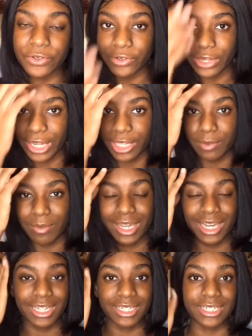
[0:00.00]
like my
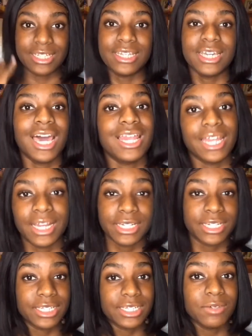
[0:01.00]
ID. I liked
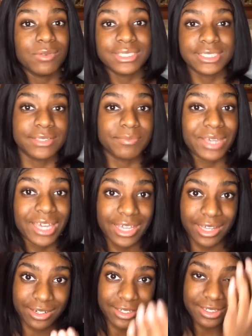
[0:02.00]
it. It wasn't
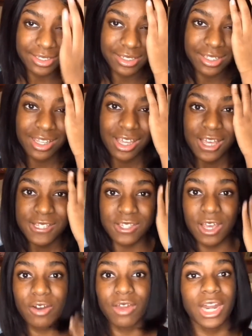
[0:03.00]
bad. So
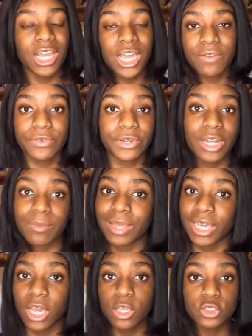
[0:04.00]
I don't gotta cover it up like
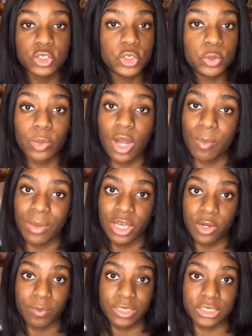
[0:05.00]
I used to do with all my other
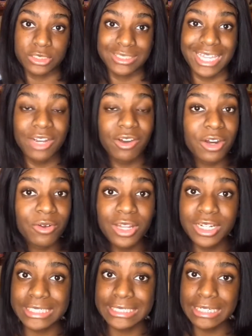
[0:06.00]
pictures. I know I don't look
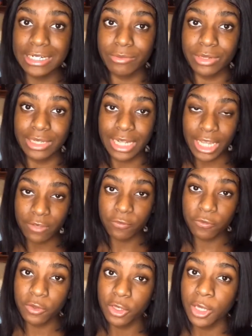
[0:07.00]
this good in real life,
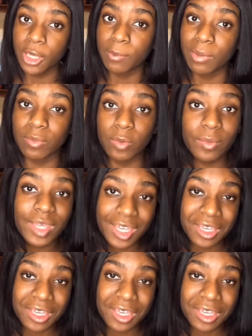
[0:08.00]
but baby,